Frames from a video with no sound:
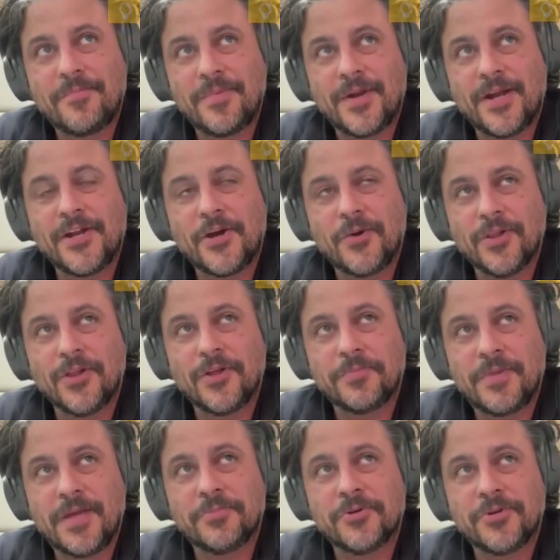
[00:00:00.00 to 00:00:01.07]
I know a lot of
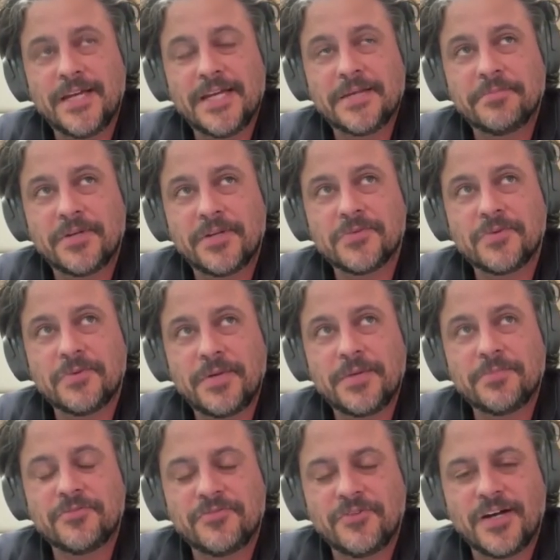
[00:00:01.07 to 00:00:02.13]
people need it because when people
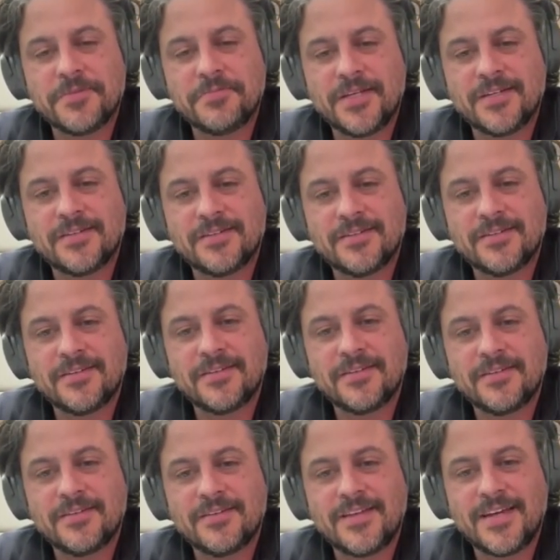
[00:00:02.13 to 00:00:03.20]
find me,
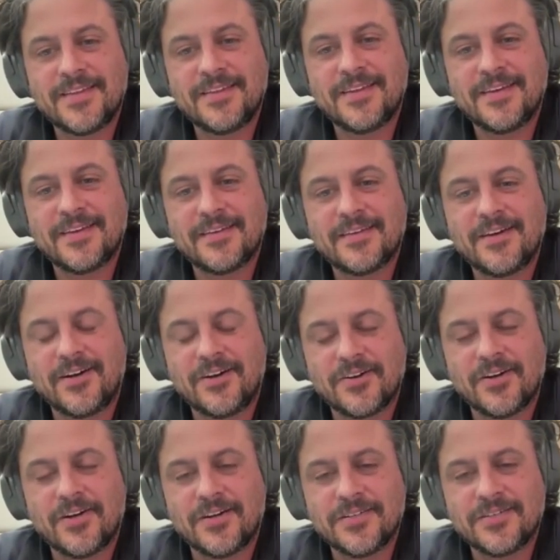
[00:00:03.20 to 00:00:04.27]
they think, "Oh
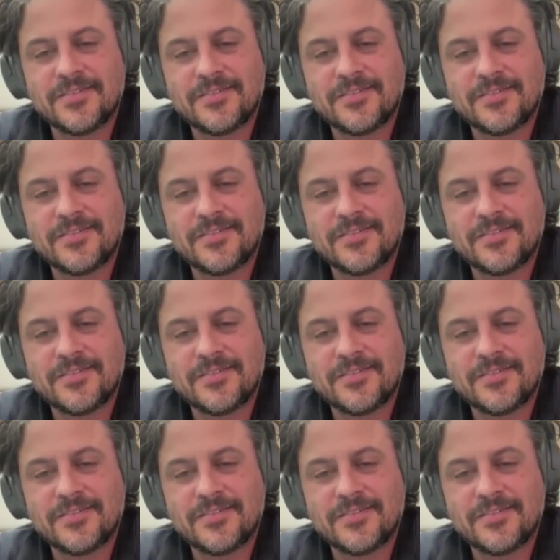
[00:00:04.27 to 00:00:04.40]
God,